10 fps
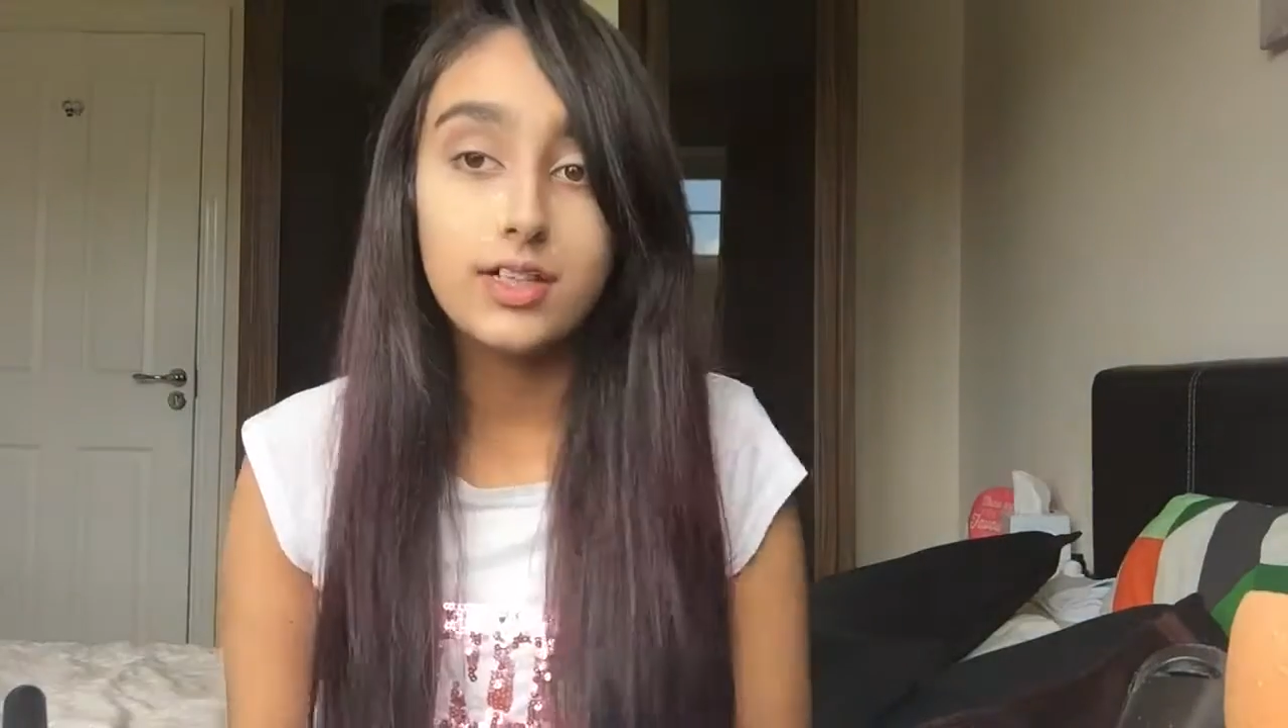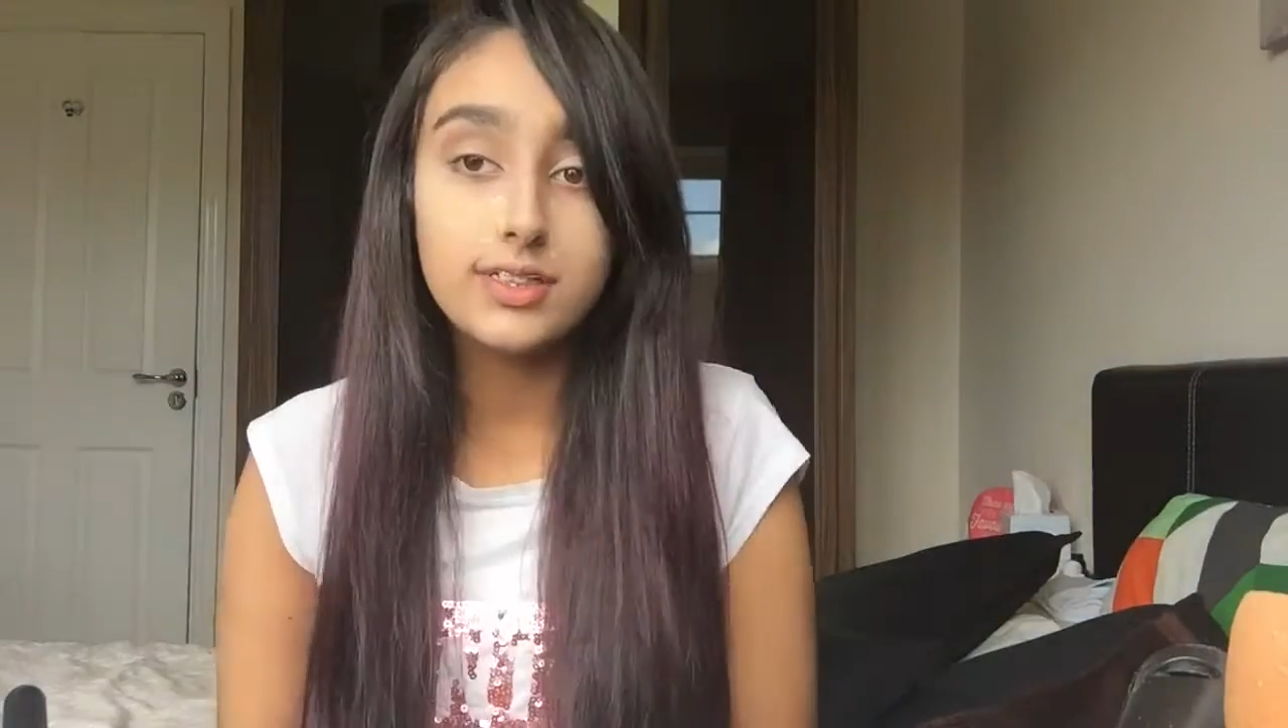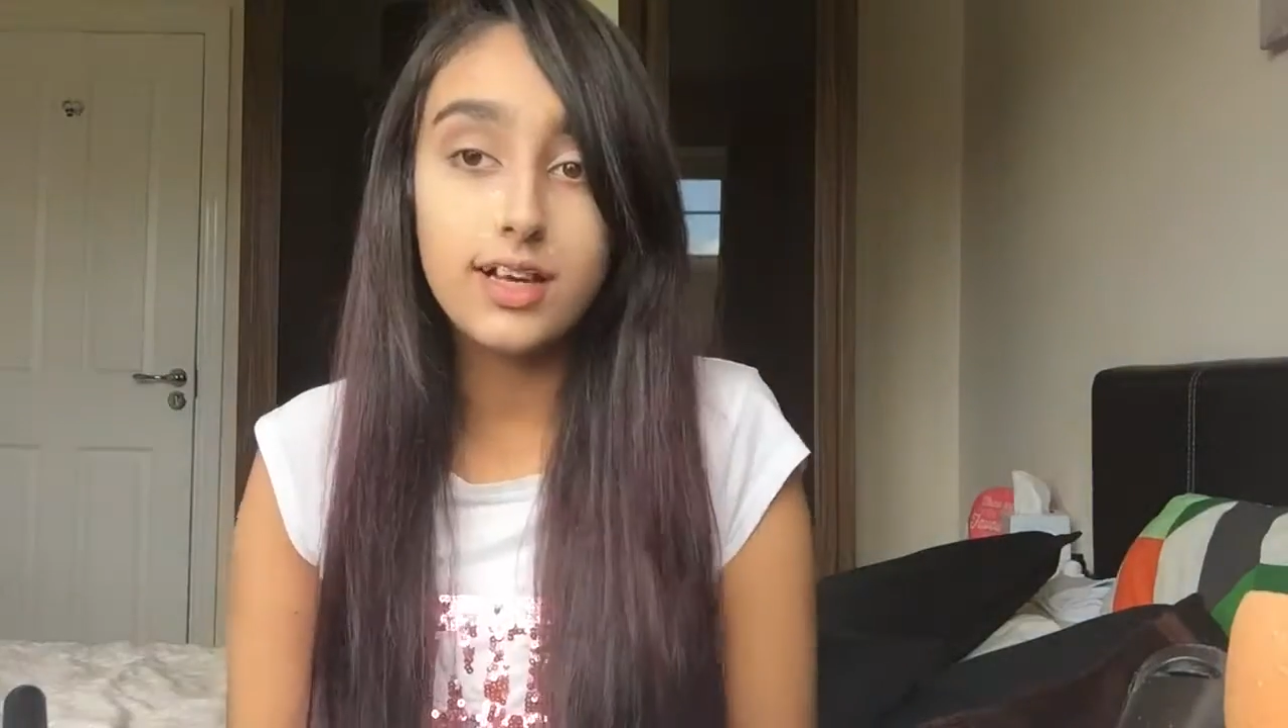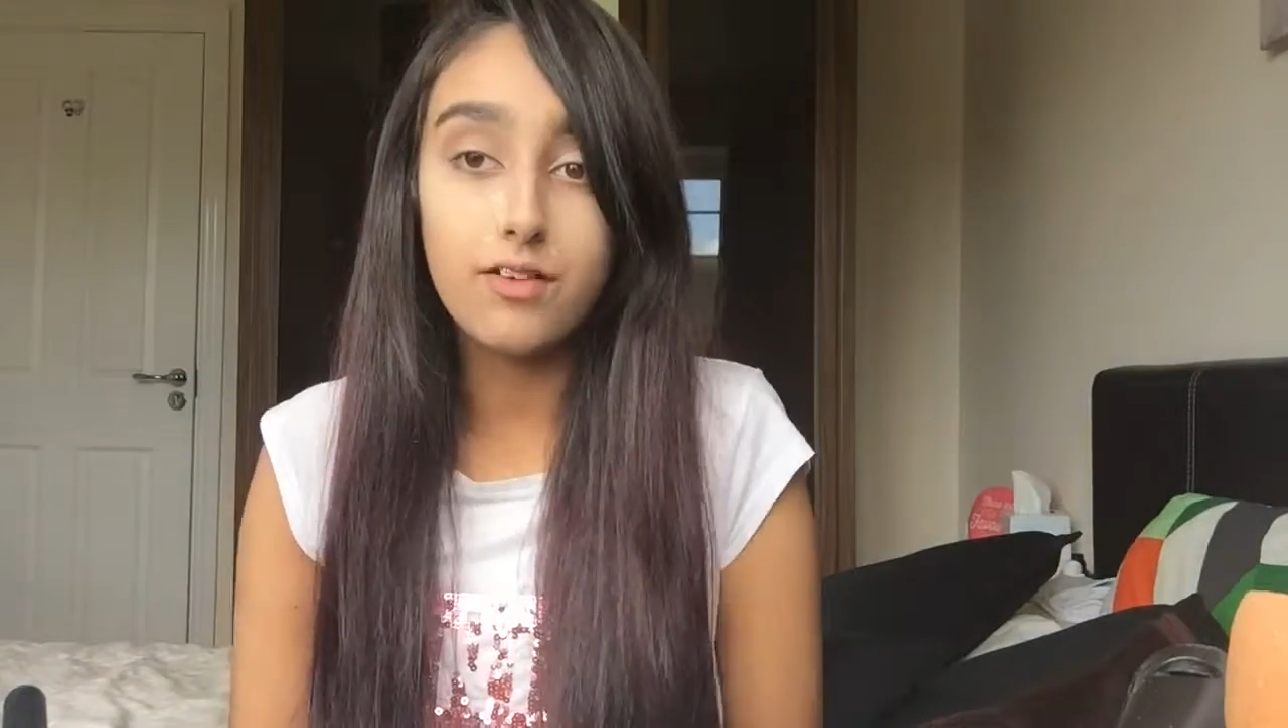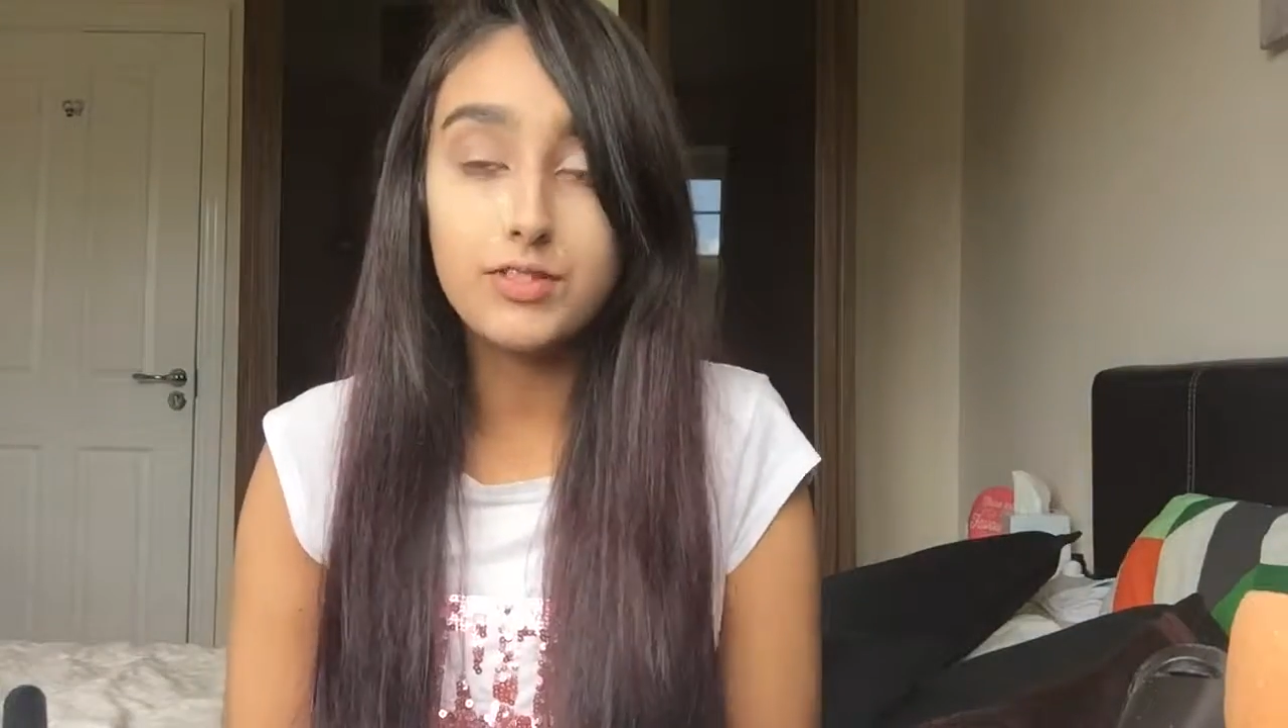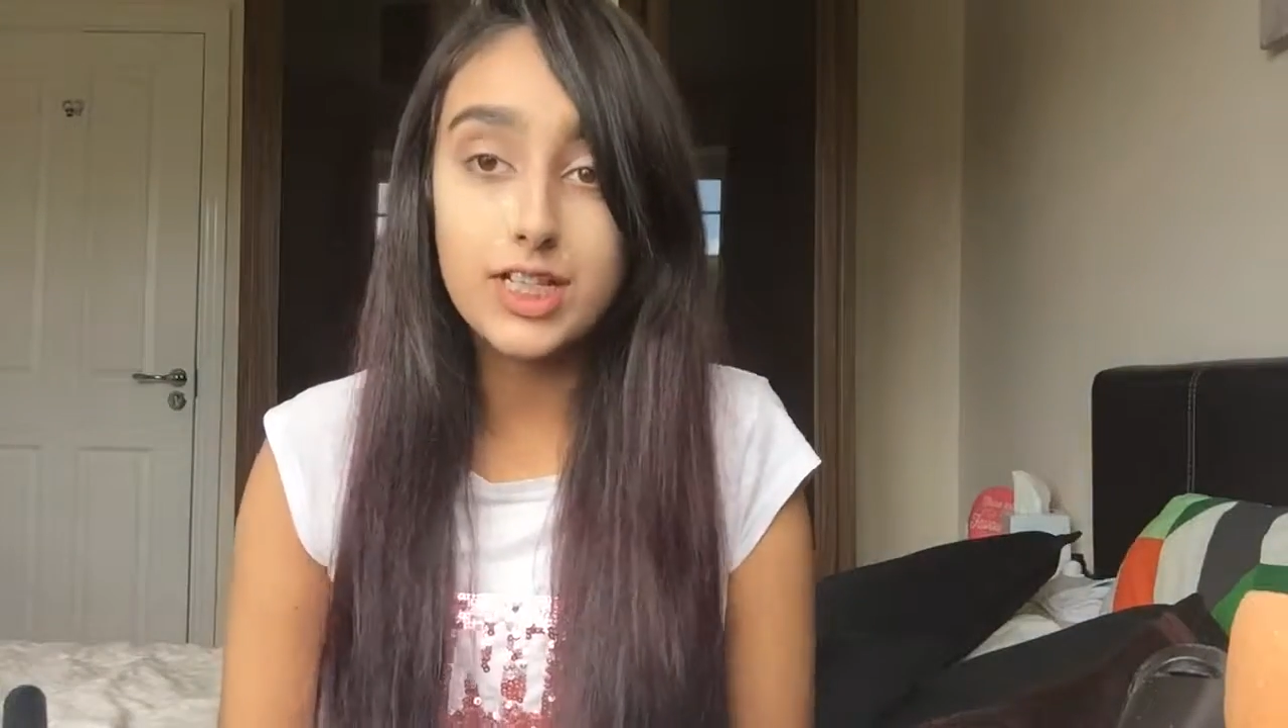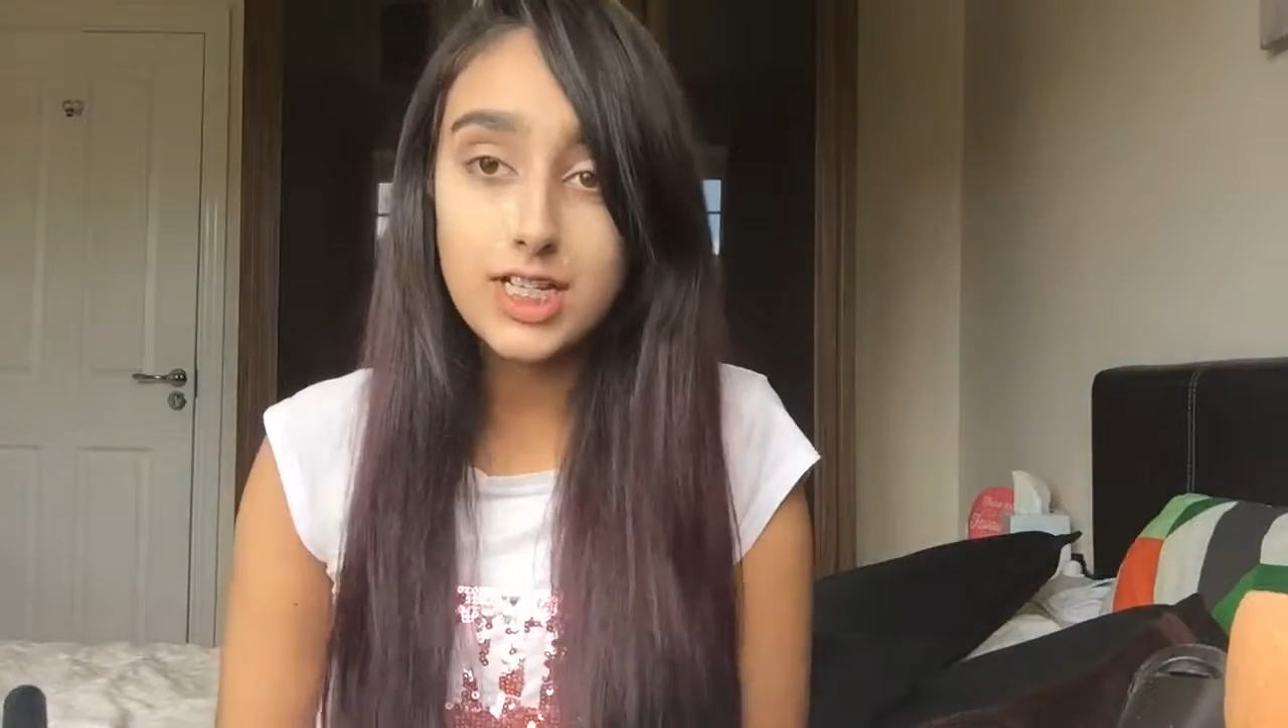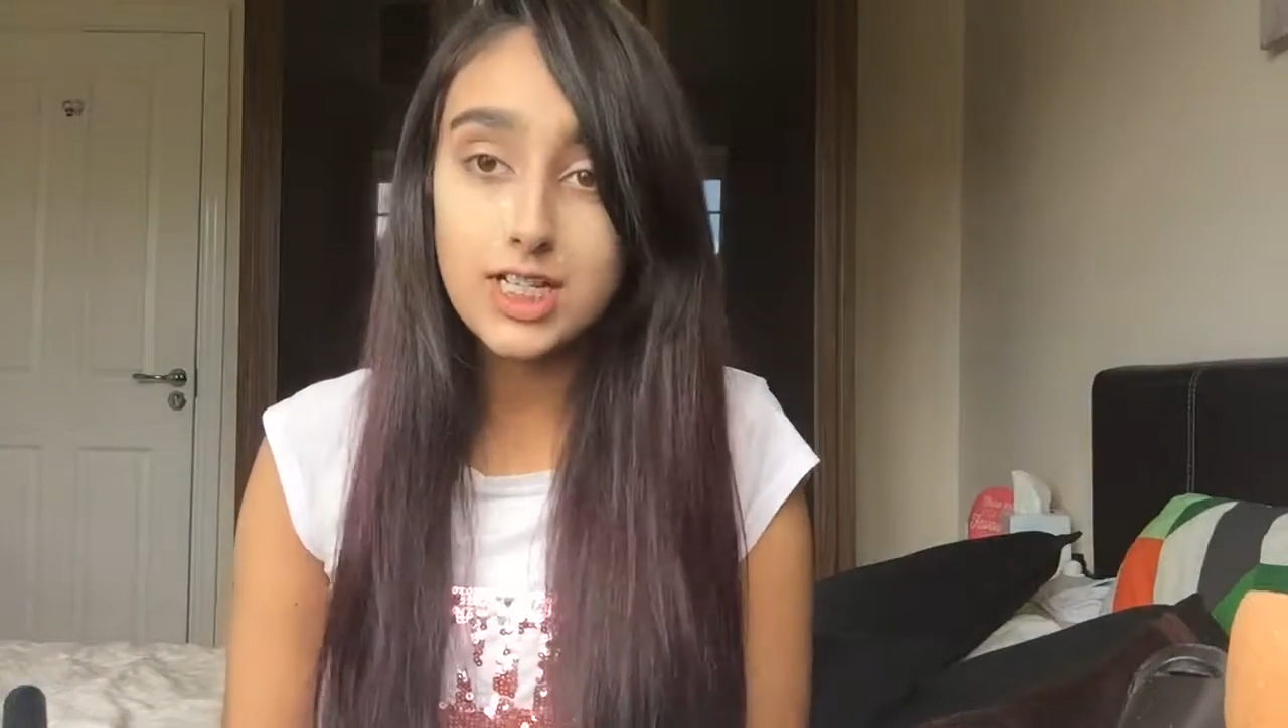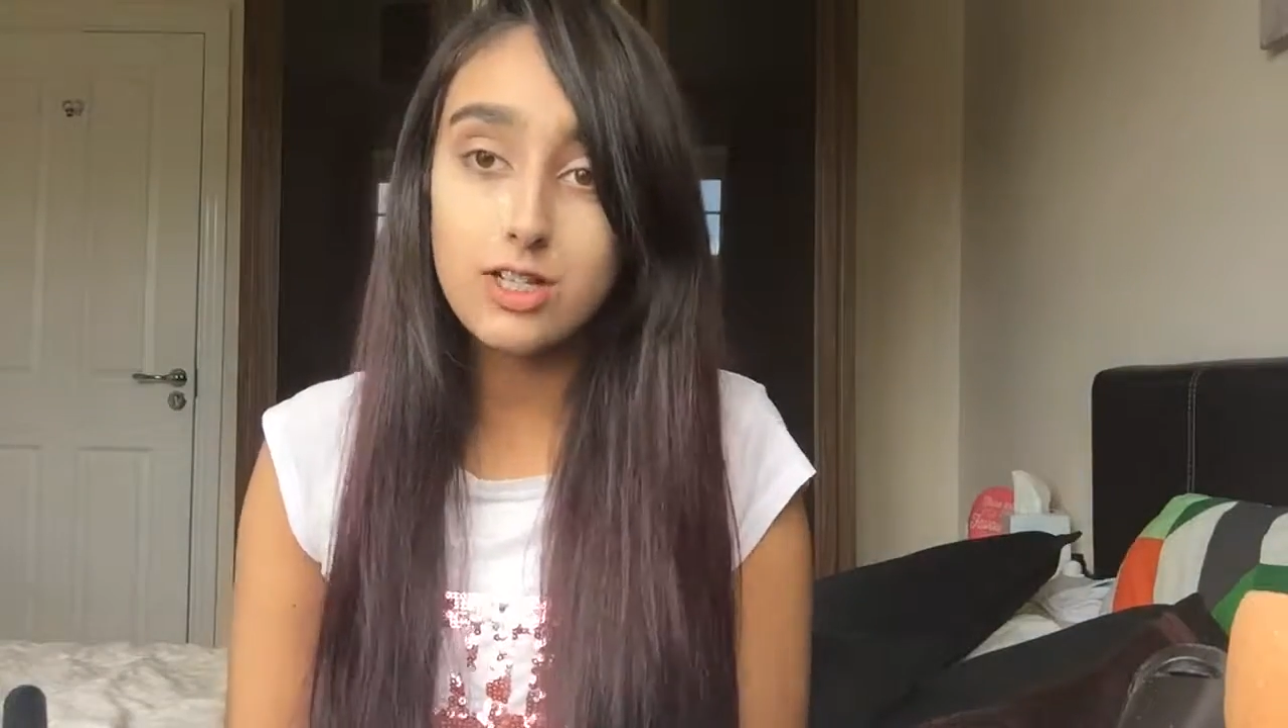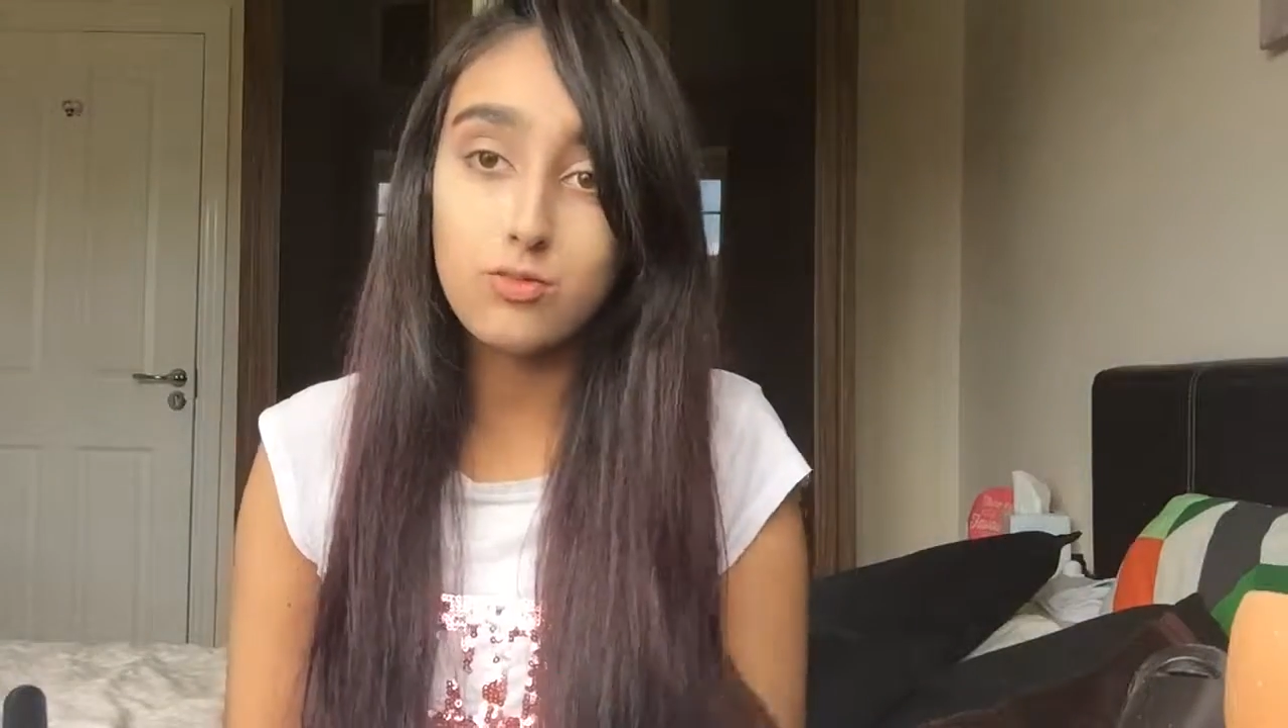So I've done
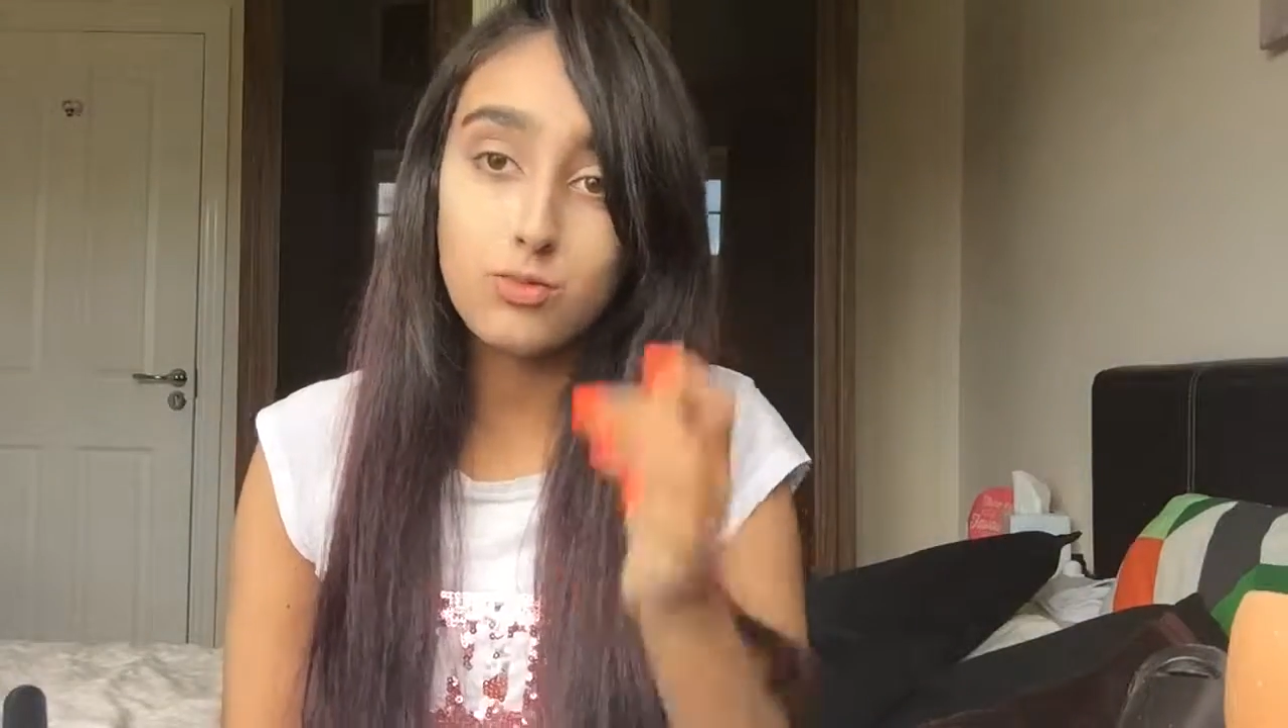it to the